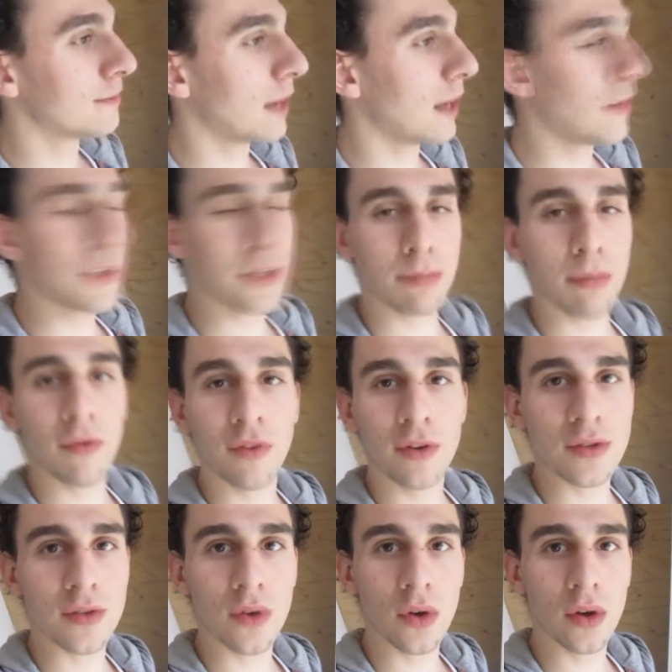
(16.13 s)
And this is my
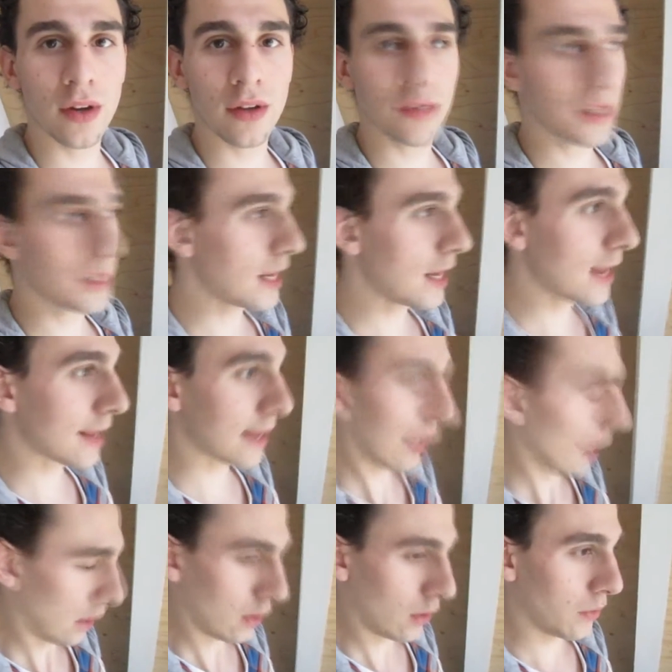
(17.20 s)
first recording of the day.
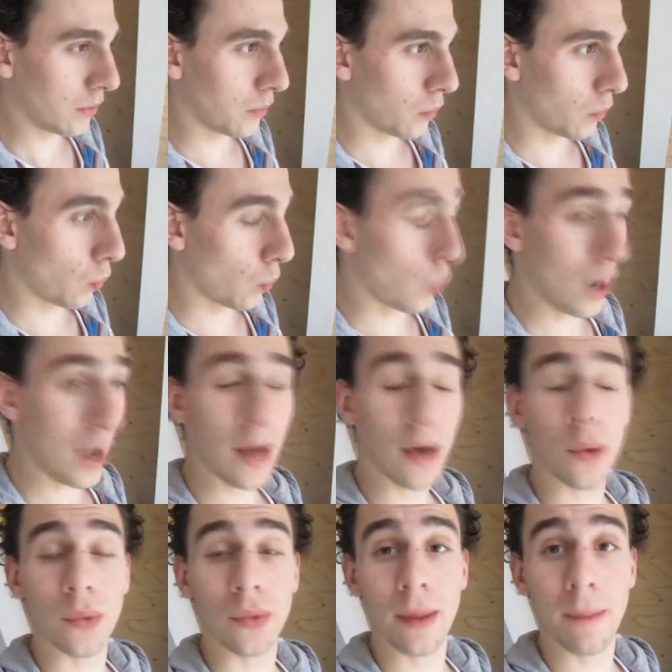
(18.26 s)

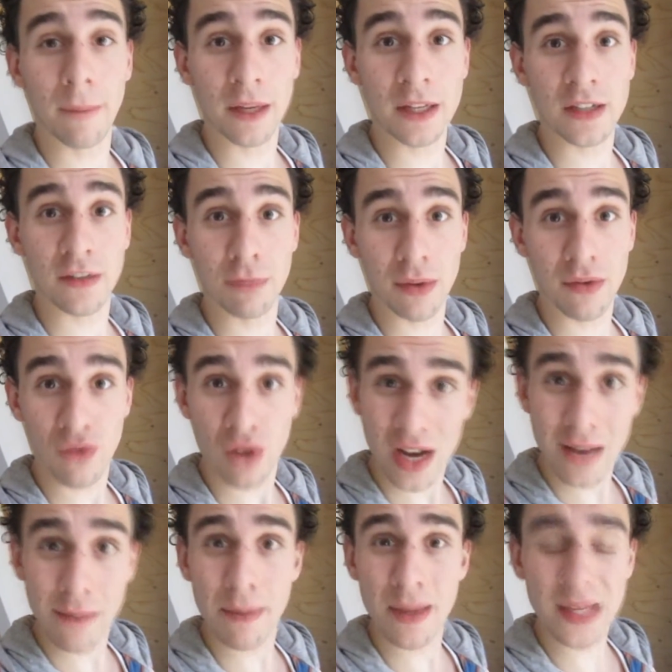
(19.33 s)
Wow, that means I've been
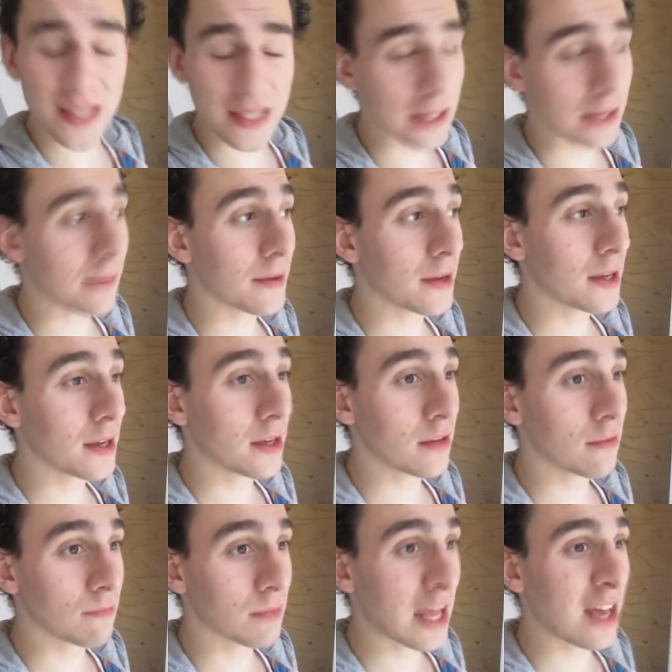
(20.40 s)
really busy.
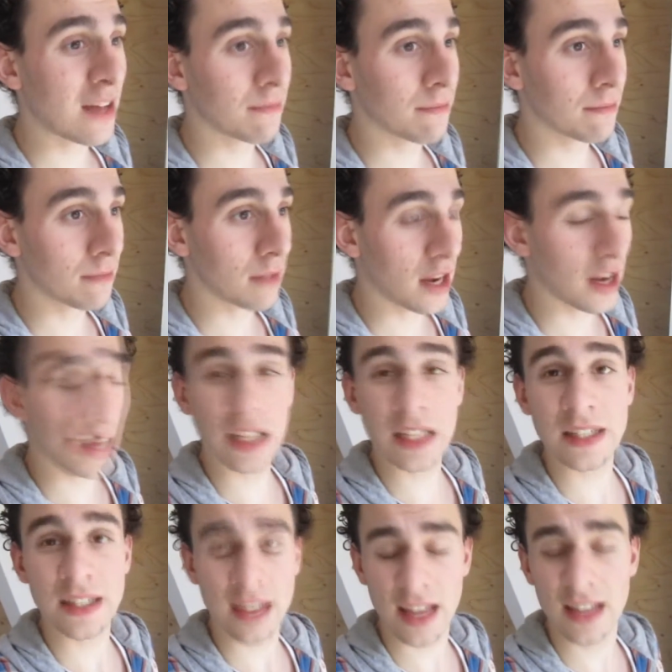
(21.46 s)
And I can
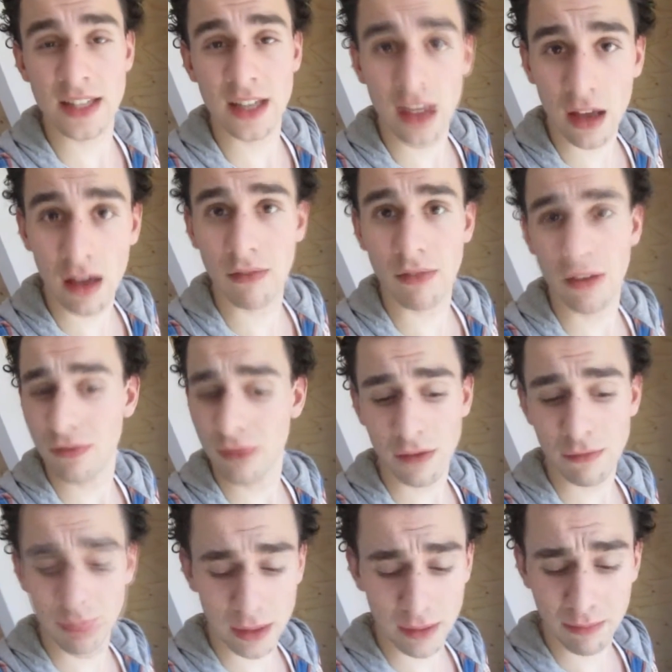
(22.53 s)
say, yes I have, I've,
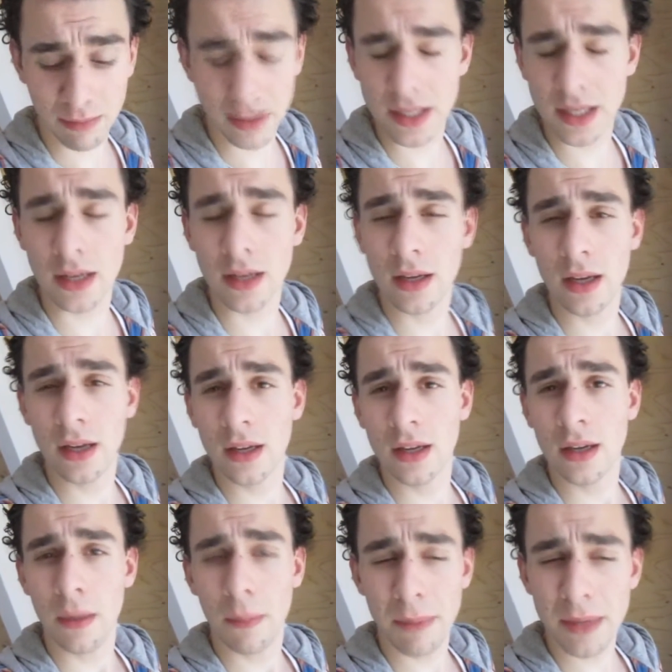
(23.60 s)
I've been busy.
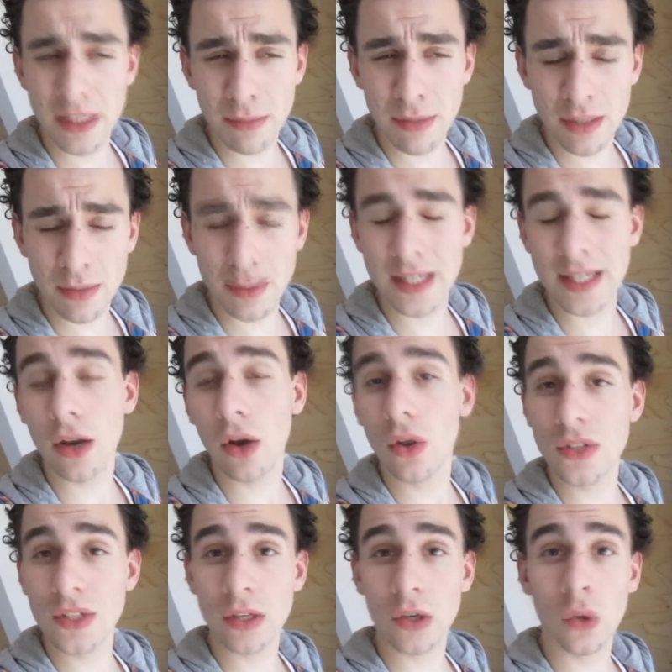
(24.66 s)
Busy, busy, busy,
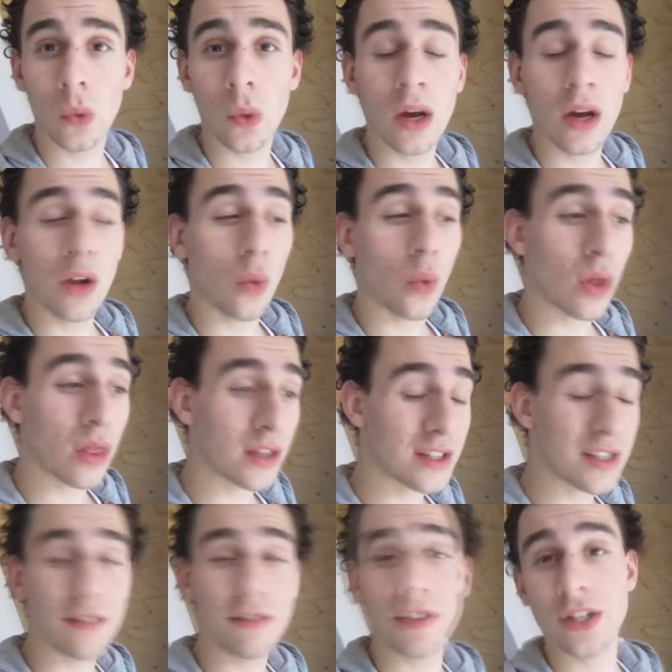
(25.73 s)
also with the
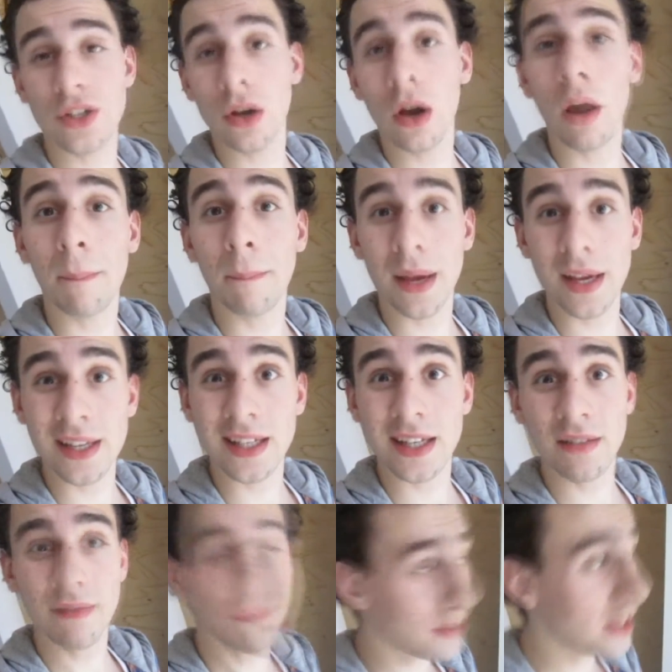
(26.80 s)
TV show I'm
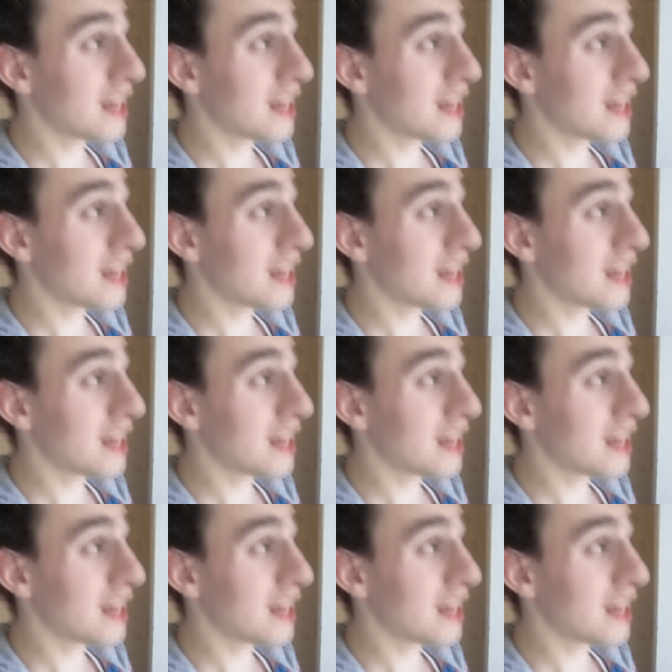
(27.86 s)
making.